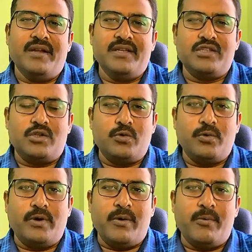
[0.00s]
So
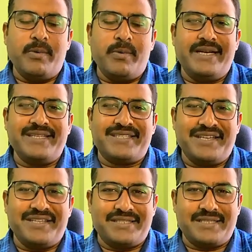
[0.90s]
today we will
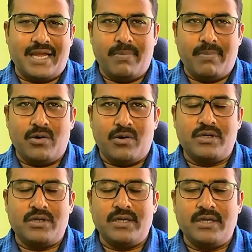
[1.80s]
discuss about